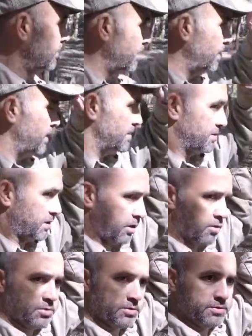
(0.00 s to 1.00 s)
it's
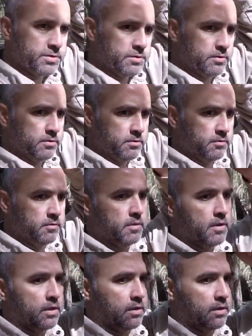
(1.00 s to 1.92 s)
closer to a